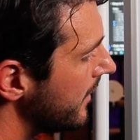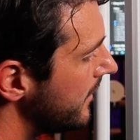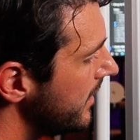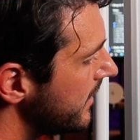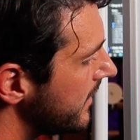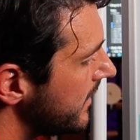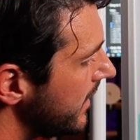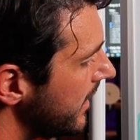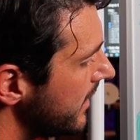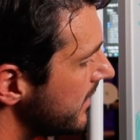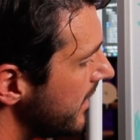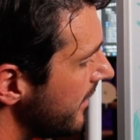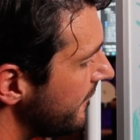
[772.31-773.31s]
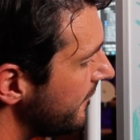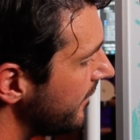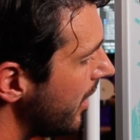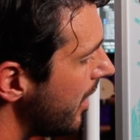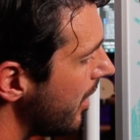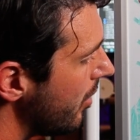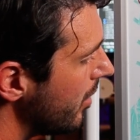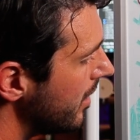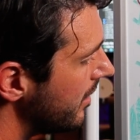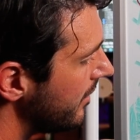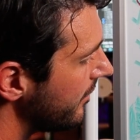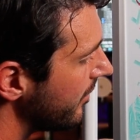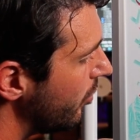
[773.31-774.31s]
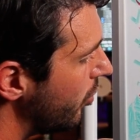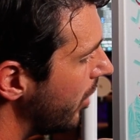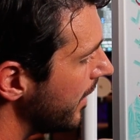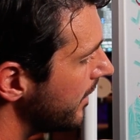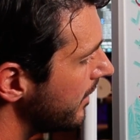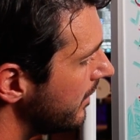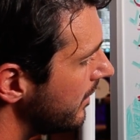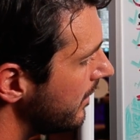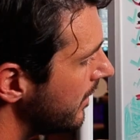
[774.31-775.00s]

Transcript: These C's, they flow from one